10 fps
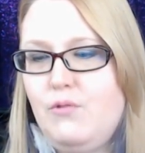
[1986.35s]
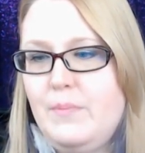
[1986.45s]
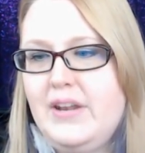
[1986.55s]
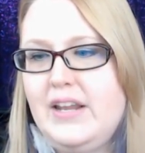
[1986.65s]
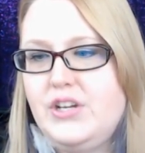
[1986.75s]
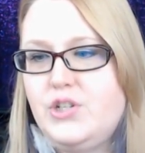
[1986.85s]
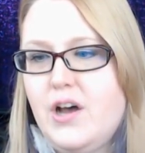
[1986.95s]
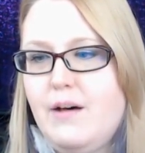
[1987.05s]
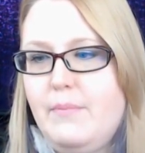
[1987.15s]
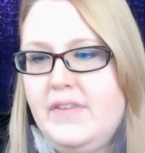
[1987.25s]
women at a
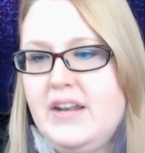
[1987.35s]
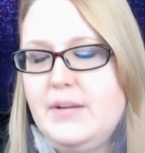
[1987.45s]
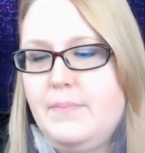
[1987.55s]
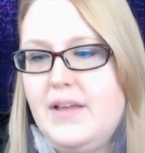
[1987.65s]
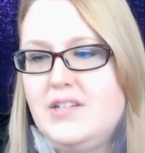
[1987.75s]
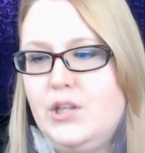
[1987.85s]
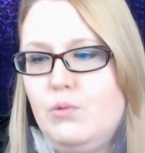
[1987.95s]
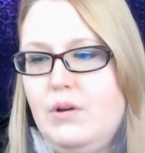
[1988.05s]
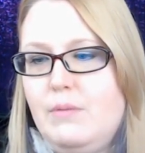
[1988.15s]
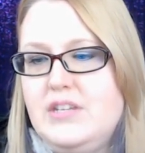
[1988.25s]
job, but then it depends on the
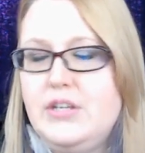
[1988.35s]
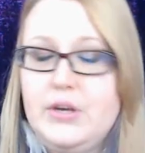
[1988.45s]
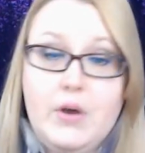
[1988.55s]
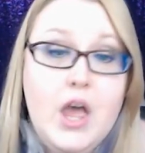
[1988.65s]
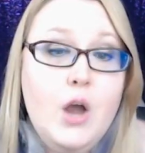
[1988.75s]
women too.